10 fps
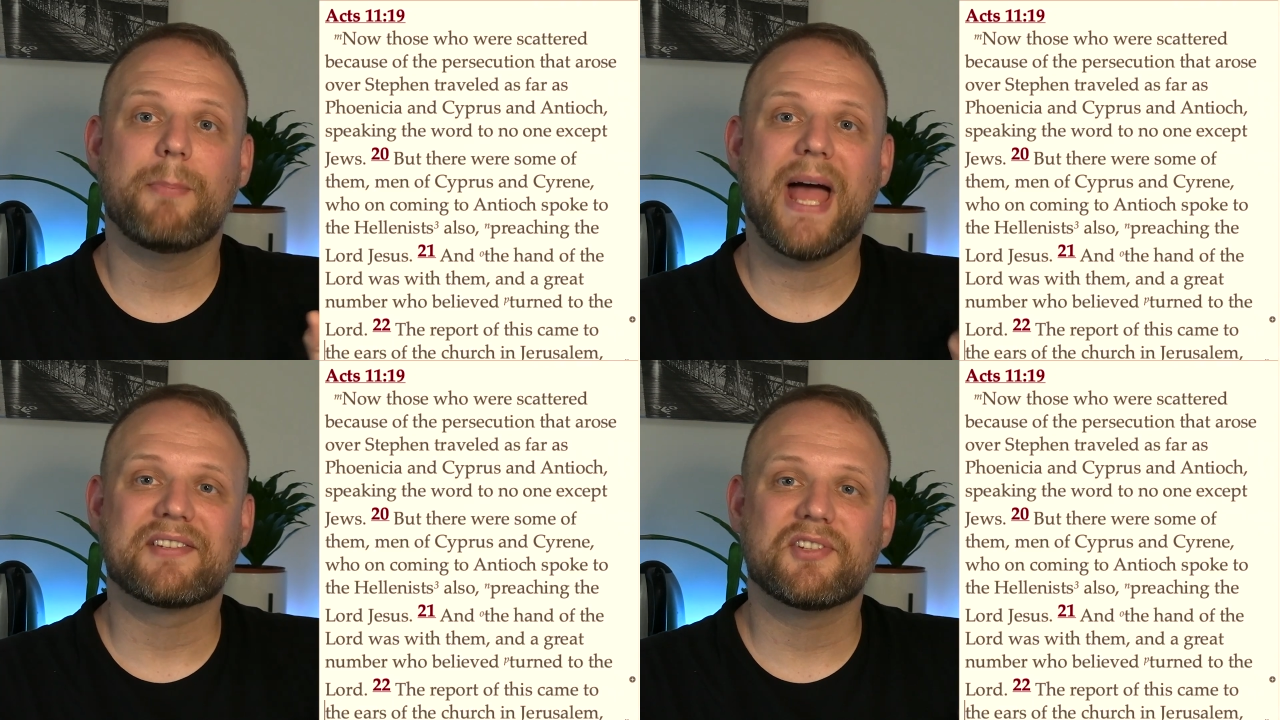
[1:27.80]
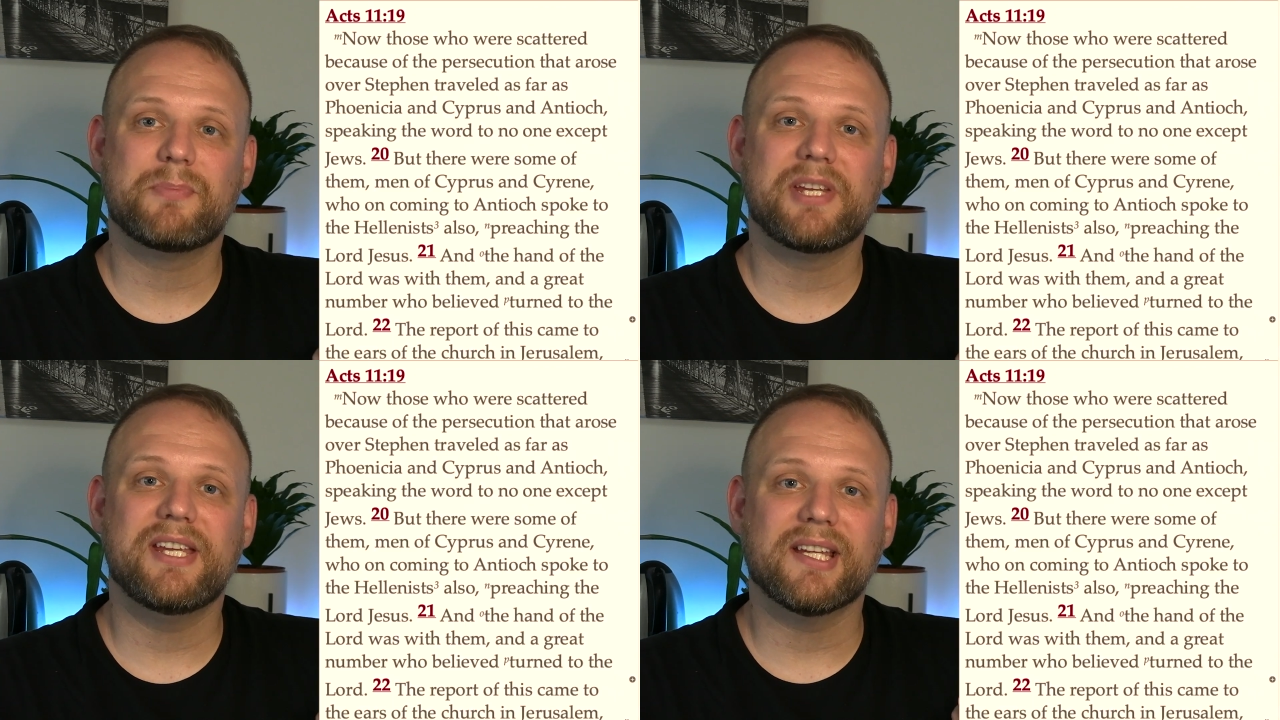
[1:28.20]
The
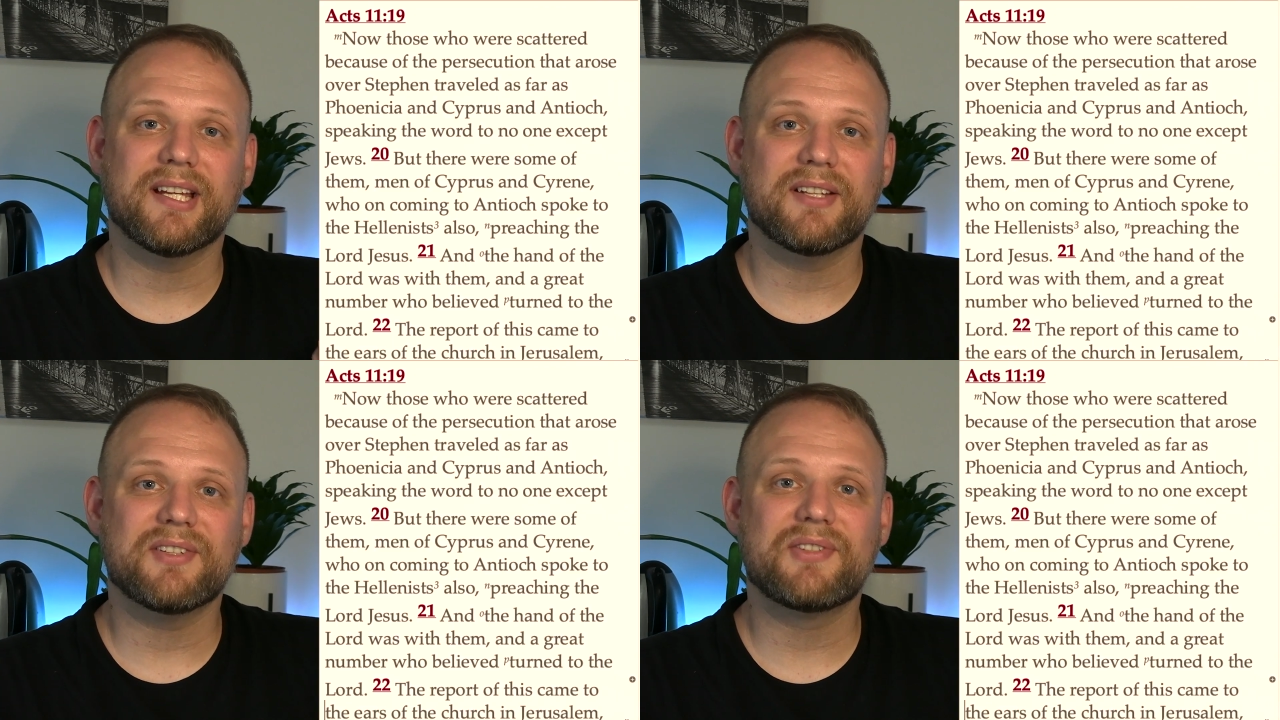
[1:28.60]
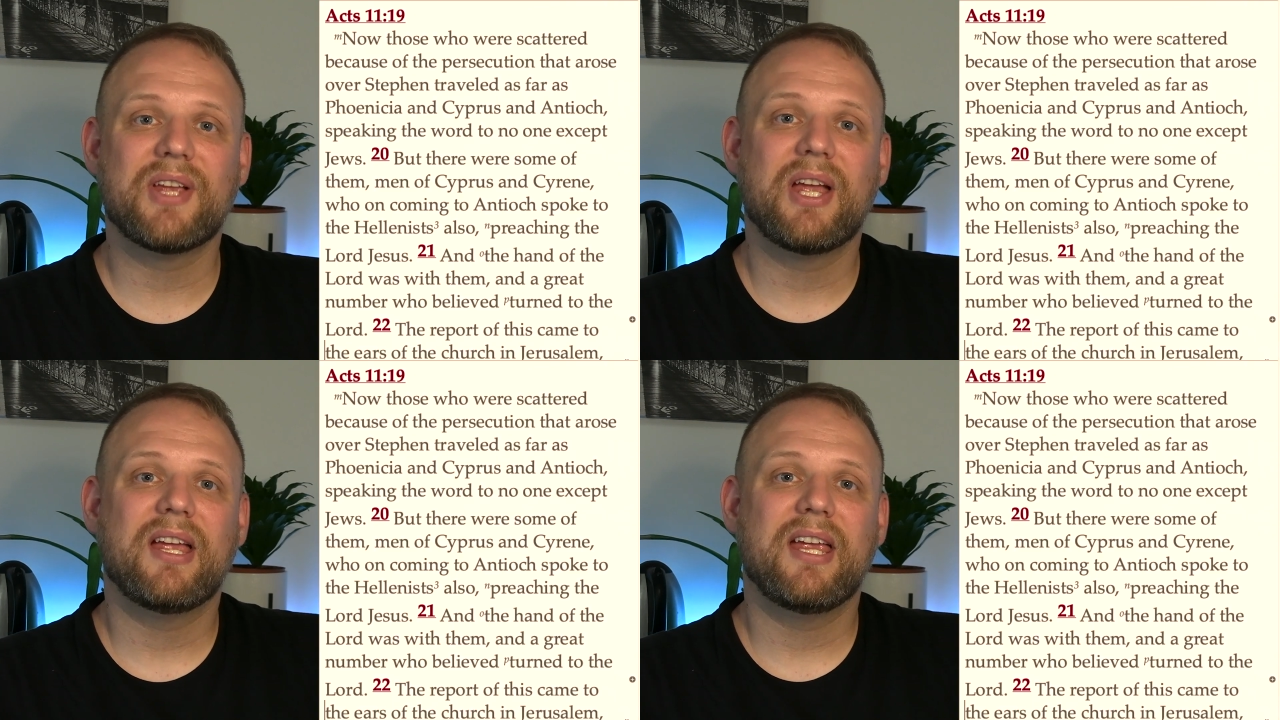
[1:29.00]
passage
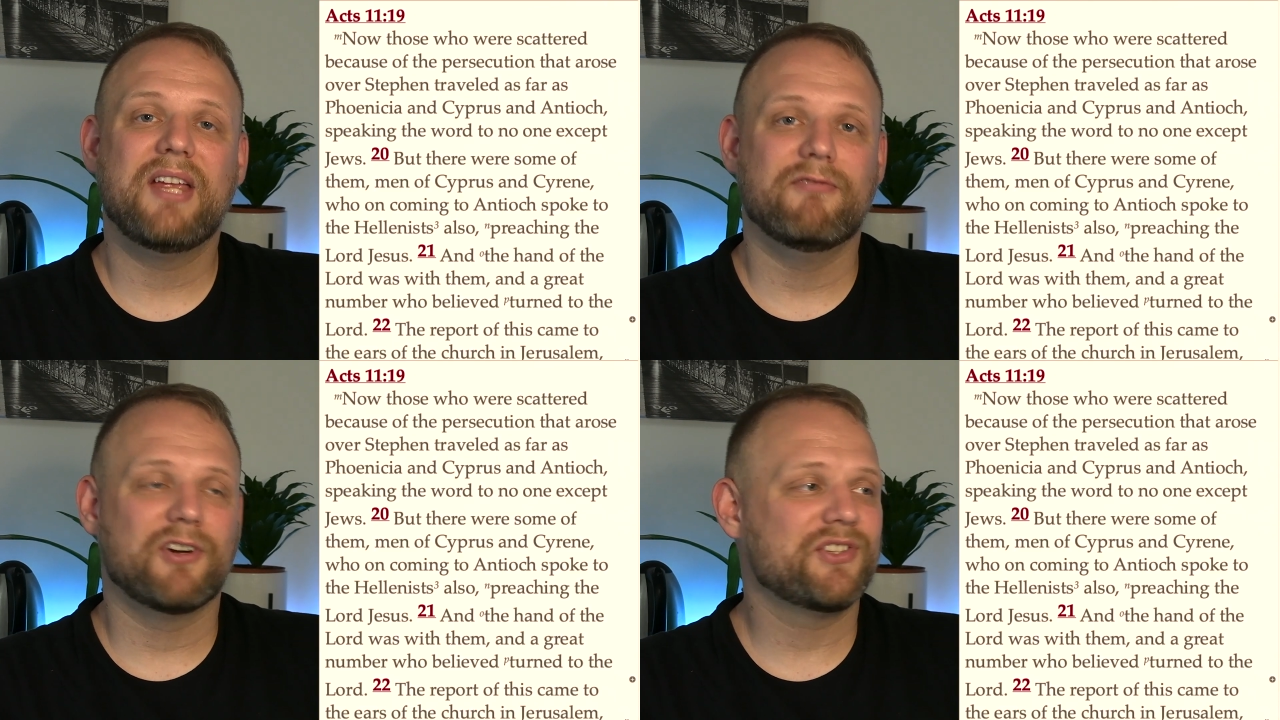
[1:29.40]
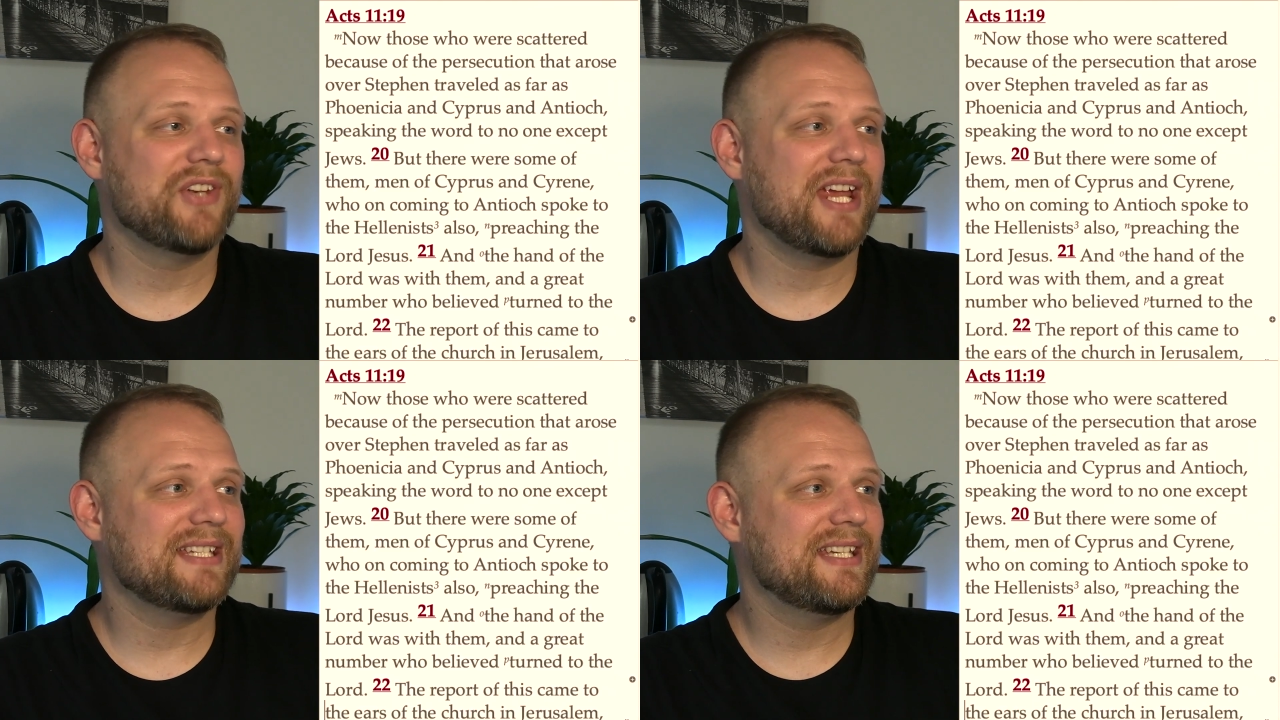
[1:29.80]
begins in verse
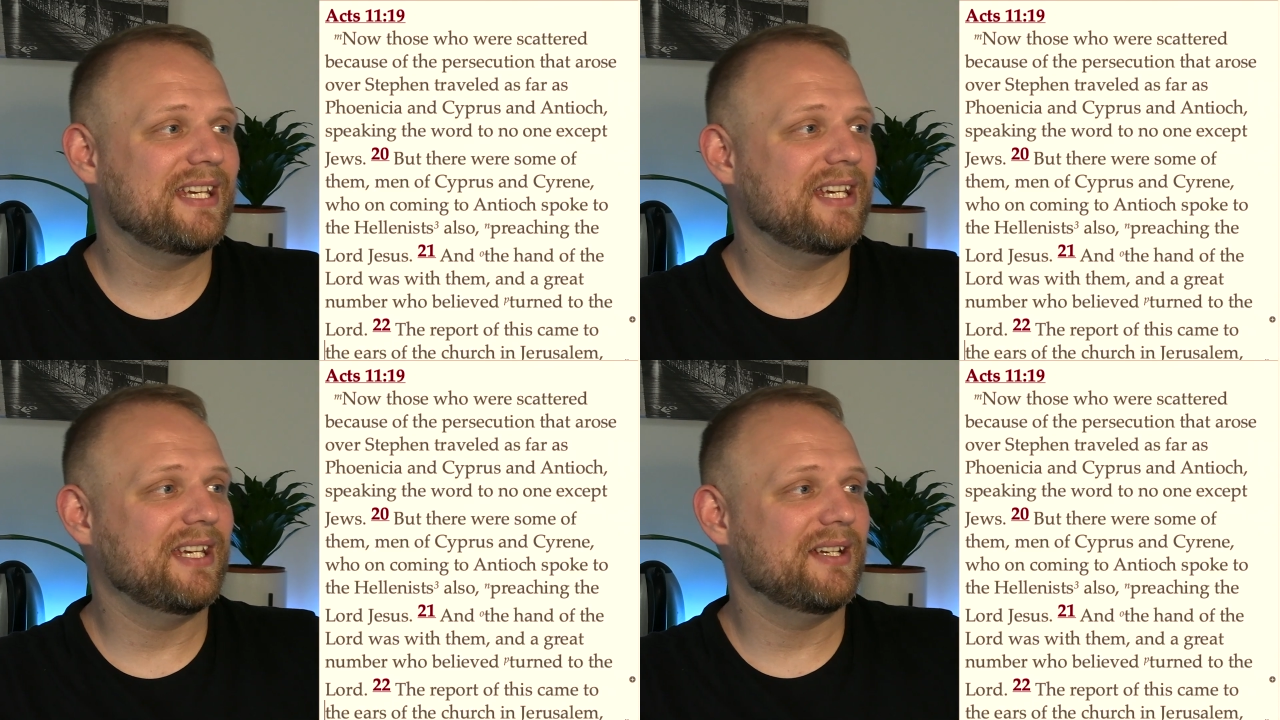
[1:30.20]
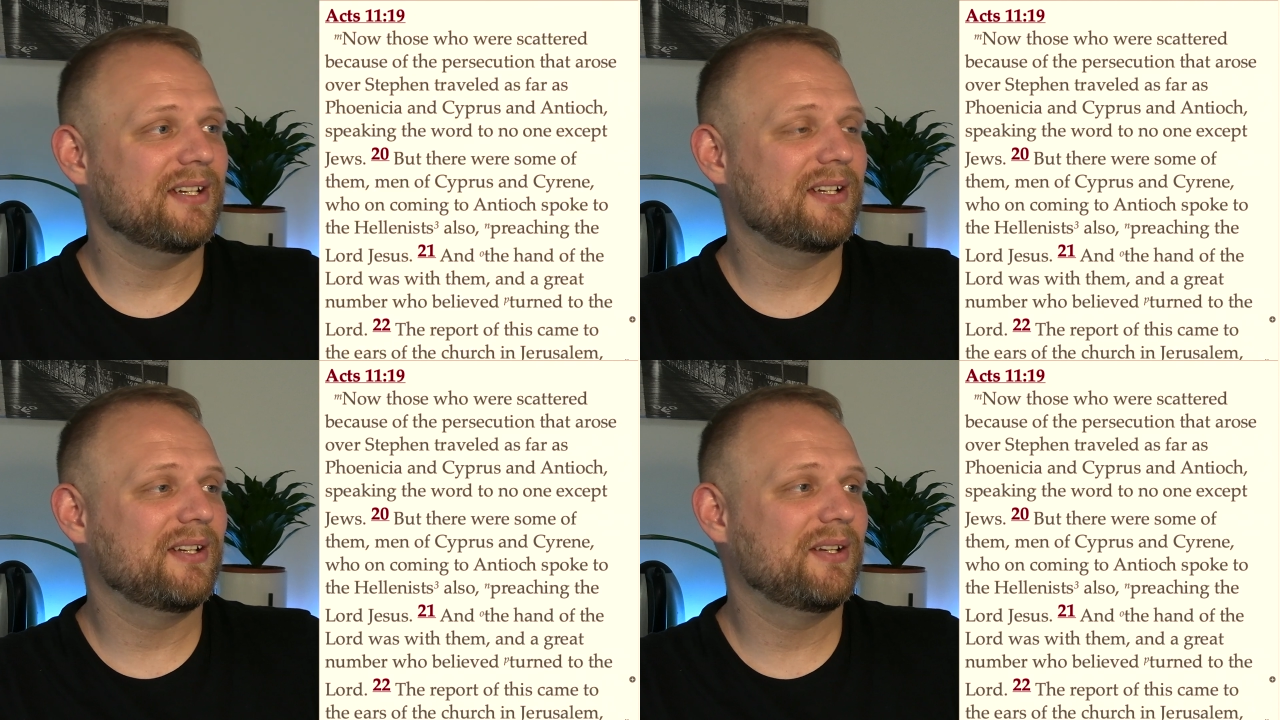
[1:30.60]

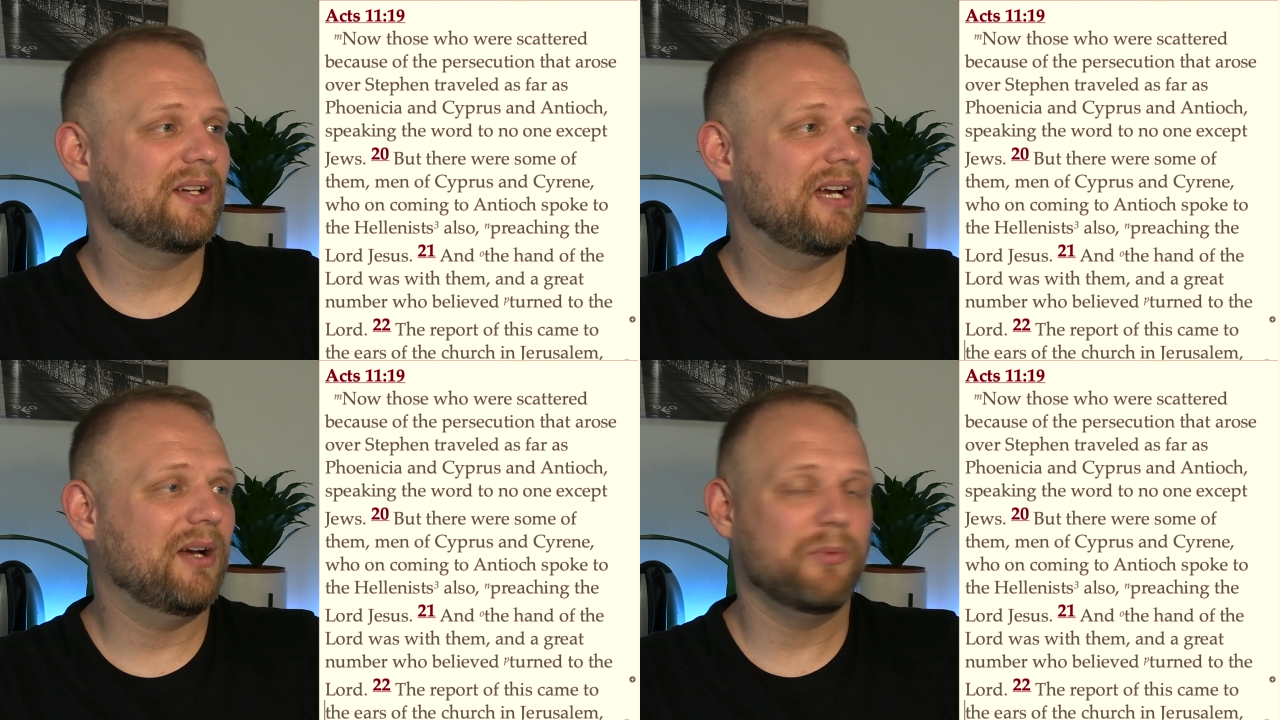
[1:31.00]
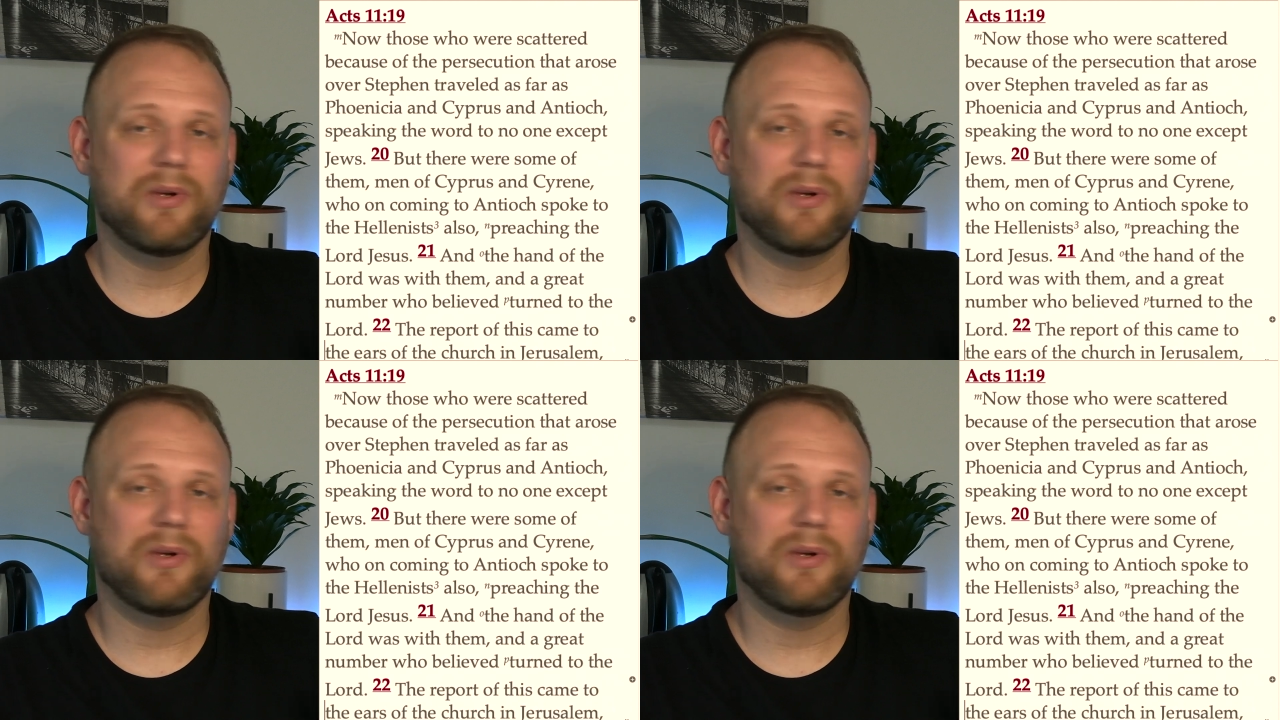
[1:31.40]
19 uh,